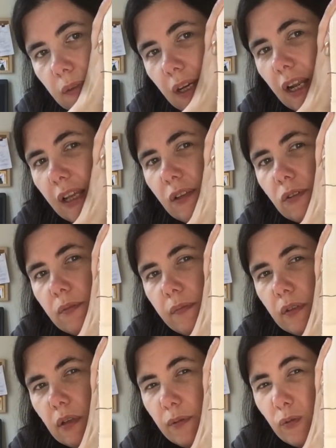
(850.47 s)
I like Dr
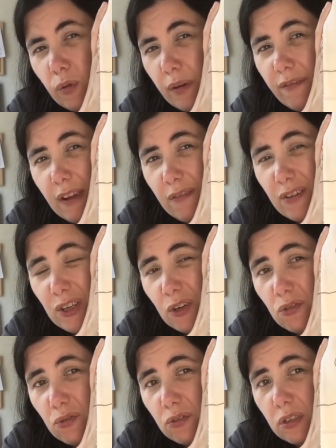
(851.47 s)
Smiths Tonic, one of my favourite
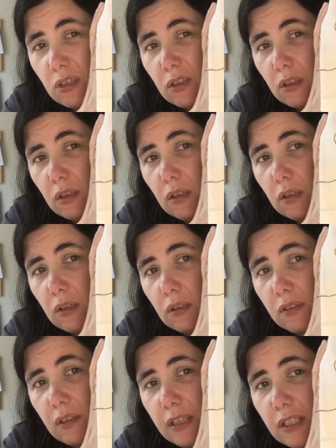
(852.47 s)
neutrals.
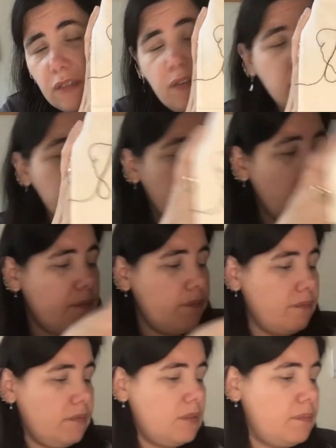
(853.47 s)
So that's as far as I got.
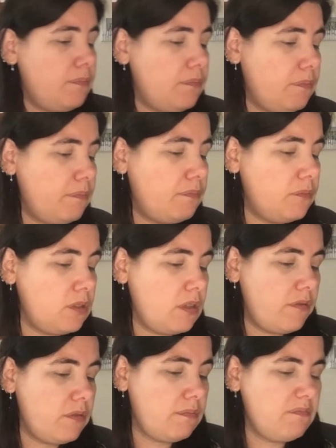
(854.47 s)
Just
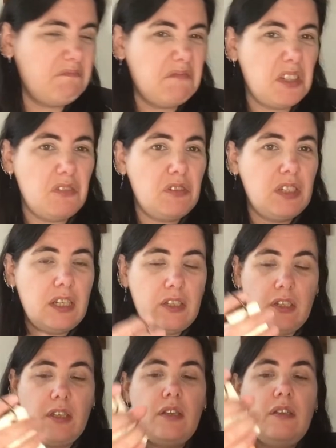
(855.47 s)
over 100
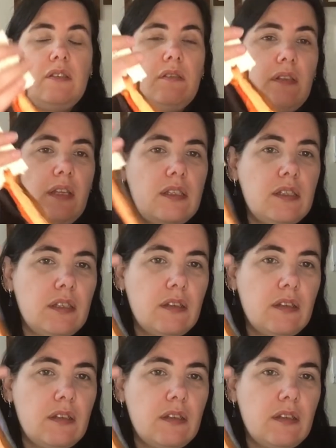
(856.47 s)
stitches, and that's the.